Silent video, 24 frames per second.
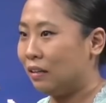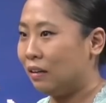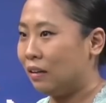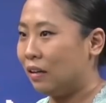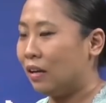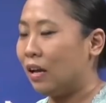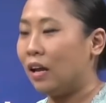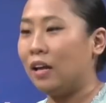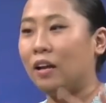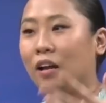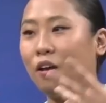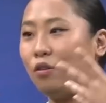
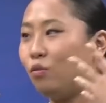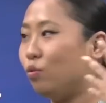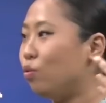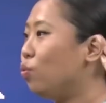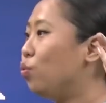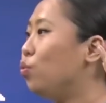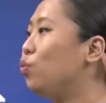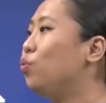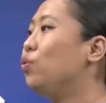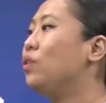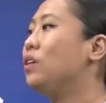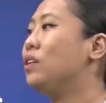and I don't know
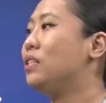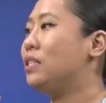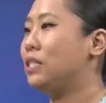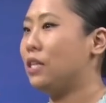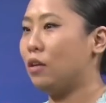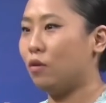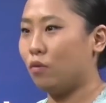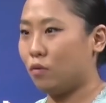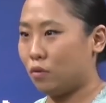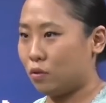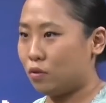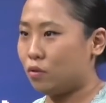who is
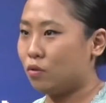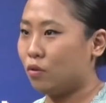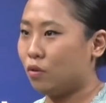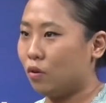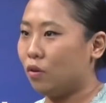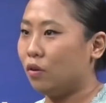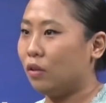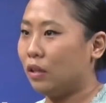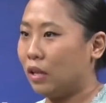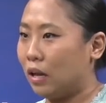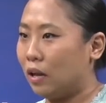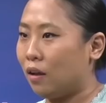he also.
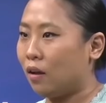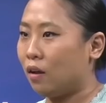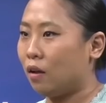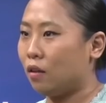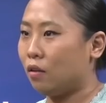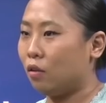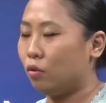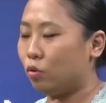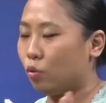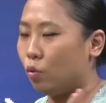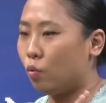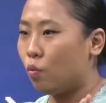Na nga
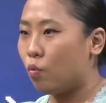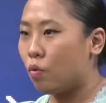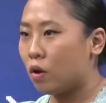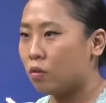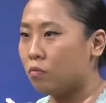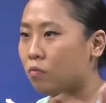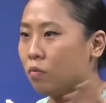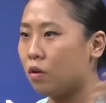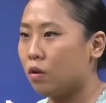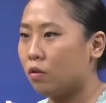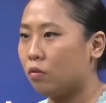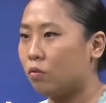na to
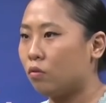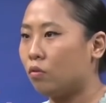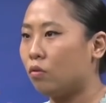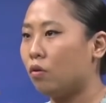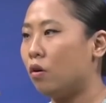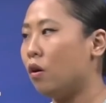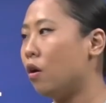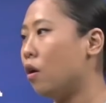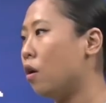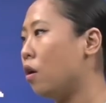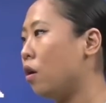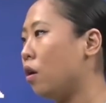1 week to
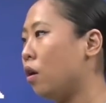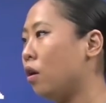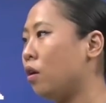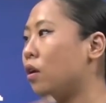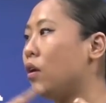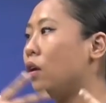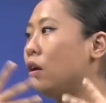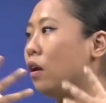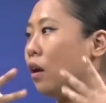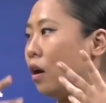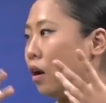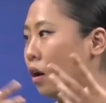
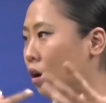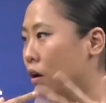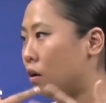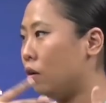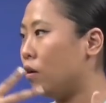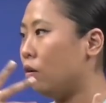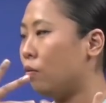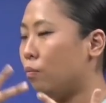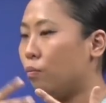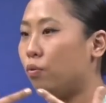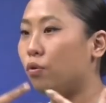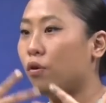ingi nga
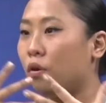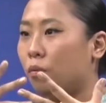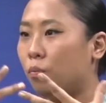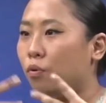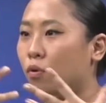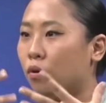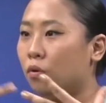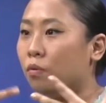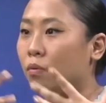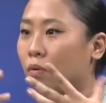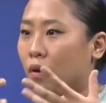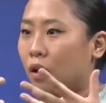pui
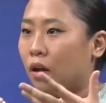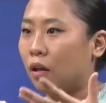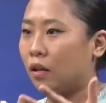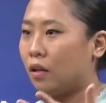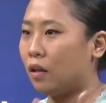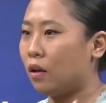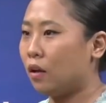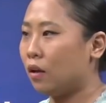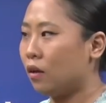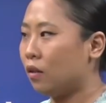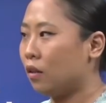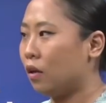pui rai
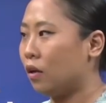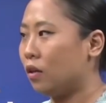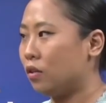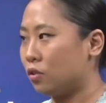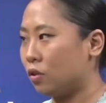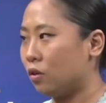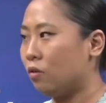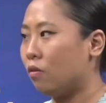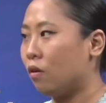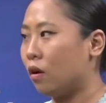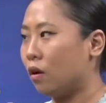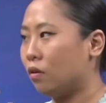na nga tagi
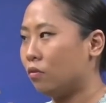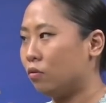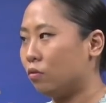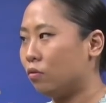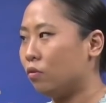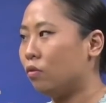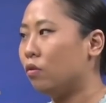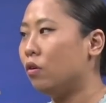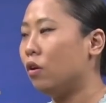shi gua to.